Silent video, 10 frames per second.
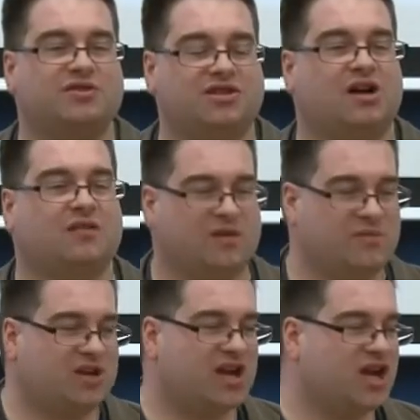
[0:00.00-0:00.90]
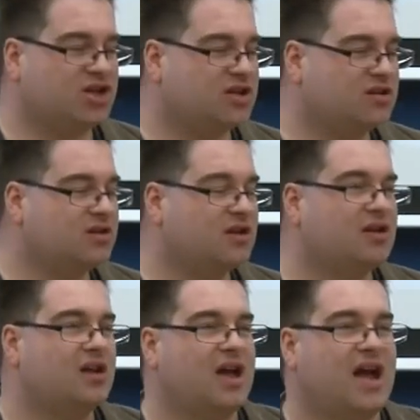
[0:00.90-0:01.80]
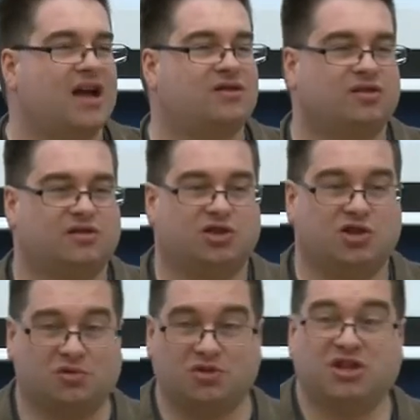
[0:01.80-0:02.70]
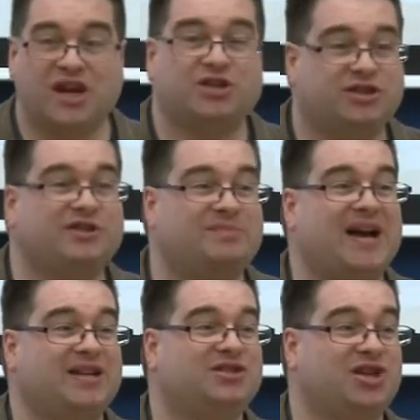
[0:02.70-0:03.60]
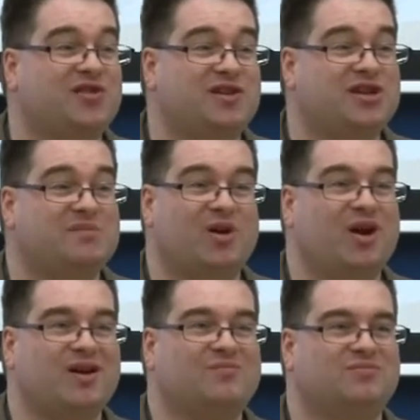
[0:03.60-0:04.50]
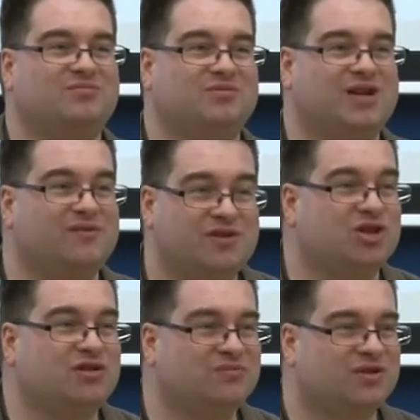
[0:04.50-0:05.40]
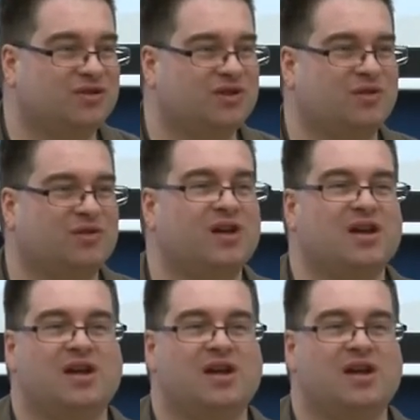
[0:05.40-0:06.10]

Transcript: style of communication and the short attention spans generated by television and so on